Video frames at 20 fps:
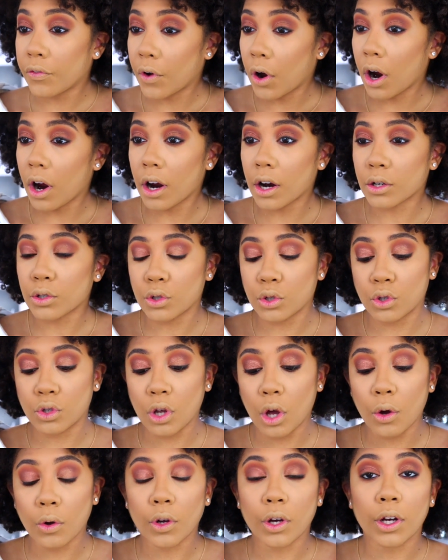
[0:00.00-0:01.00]
far,
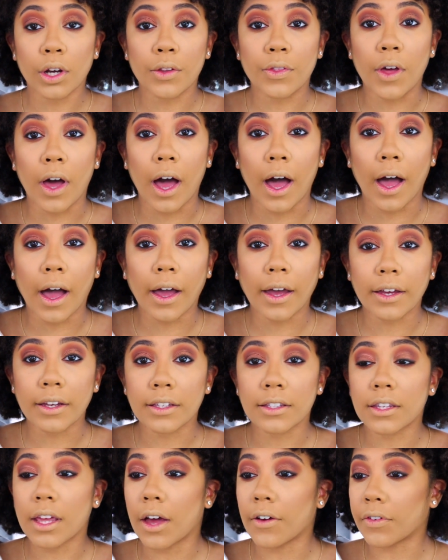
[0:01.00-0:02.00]
so good. The
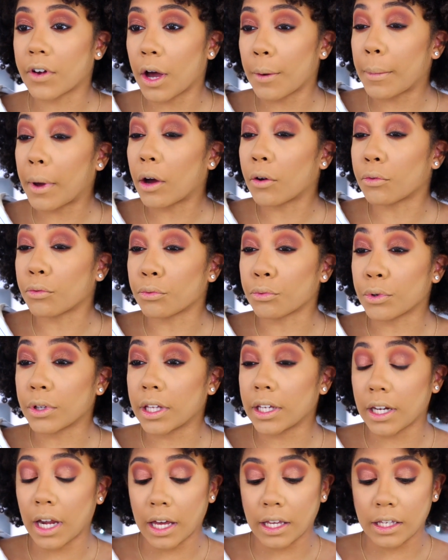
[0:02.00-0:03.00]
eyes have come out
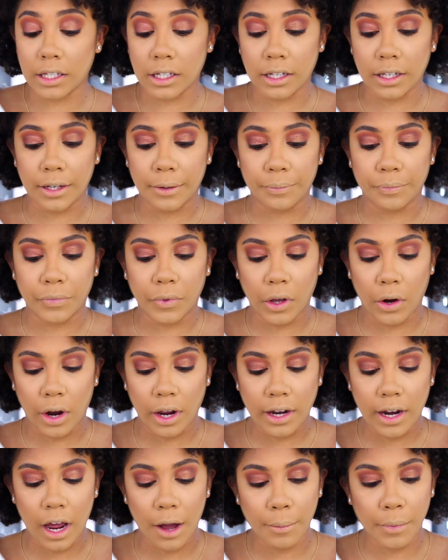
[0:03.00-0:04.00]
really nicely. All
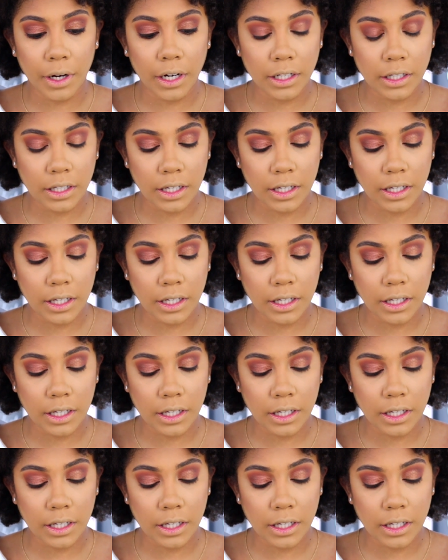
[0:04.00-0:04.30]
right, now I'm gonna